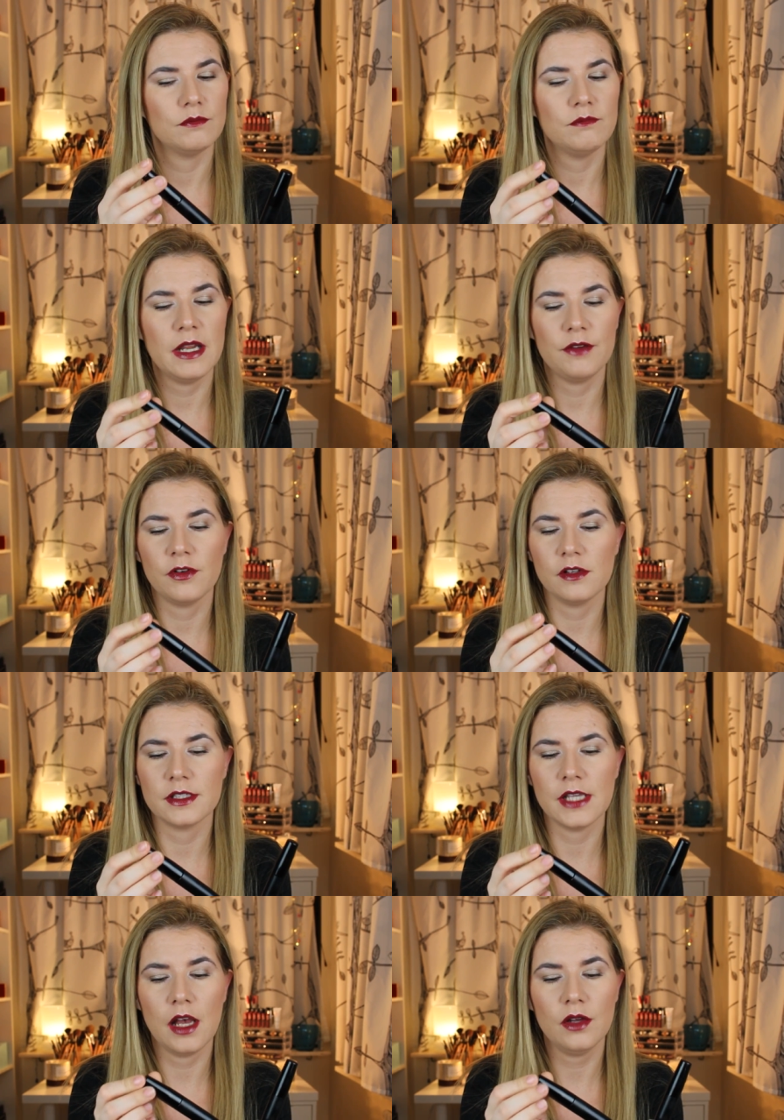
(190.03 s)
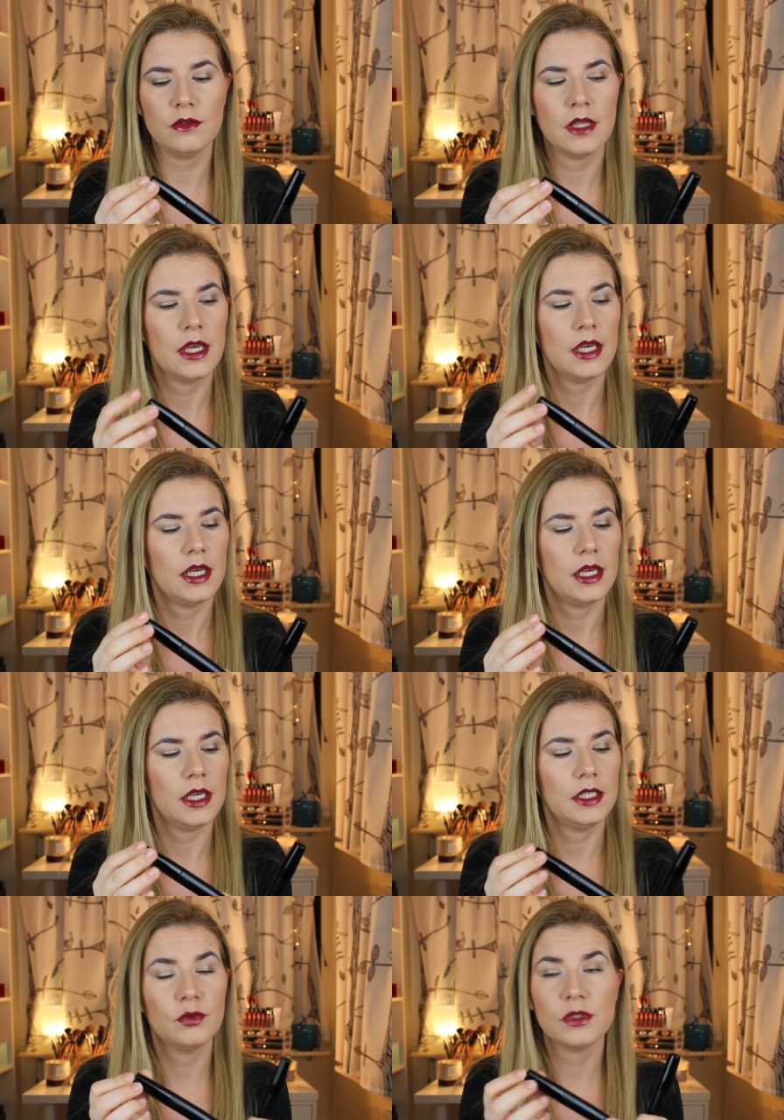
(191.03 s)
Many falls out,
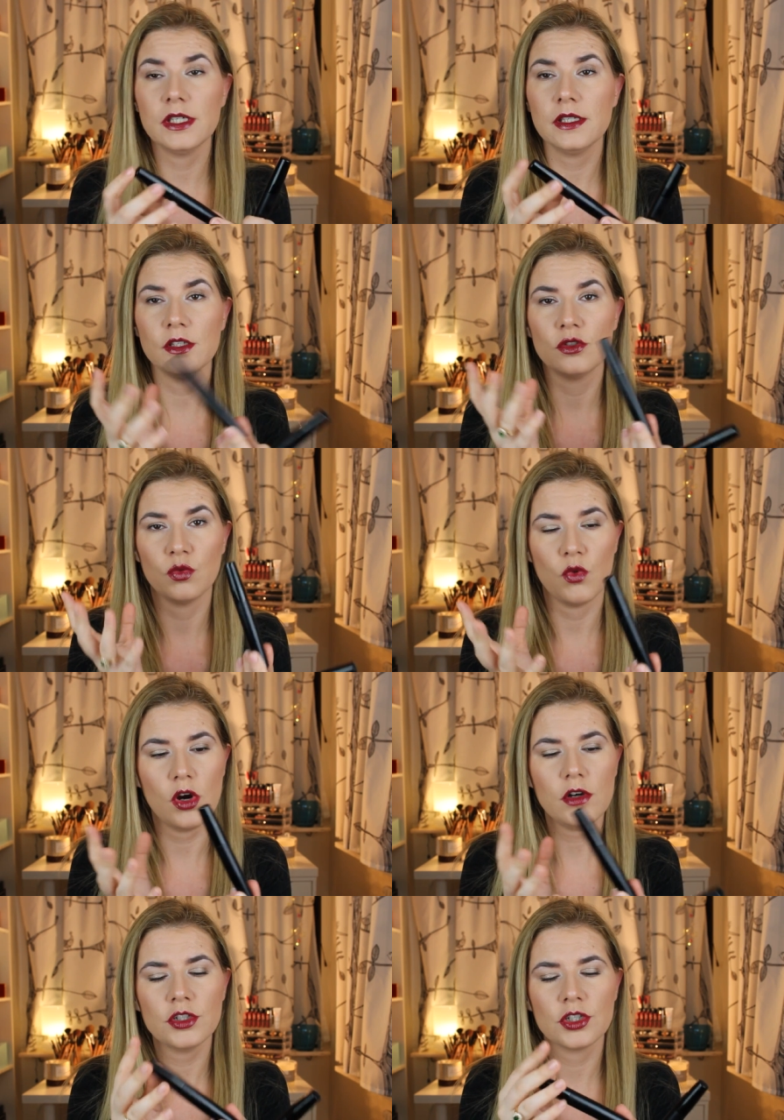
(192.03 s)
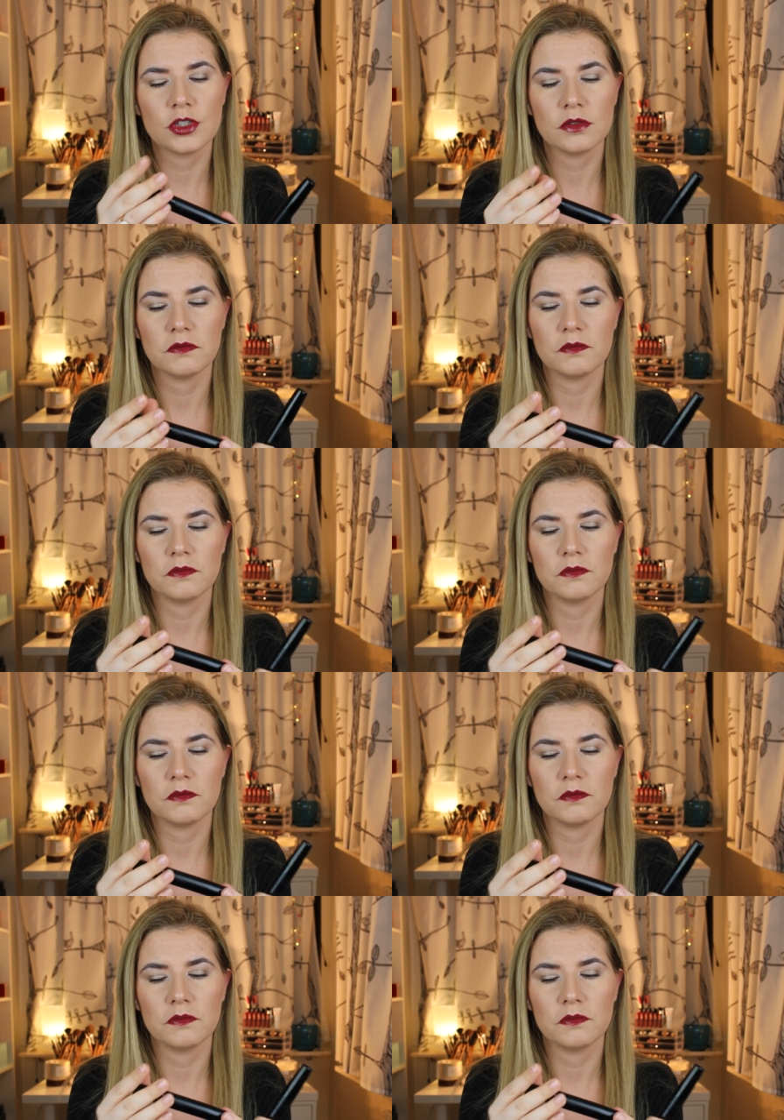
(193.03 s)
uh, it was easy to wash,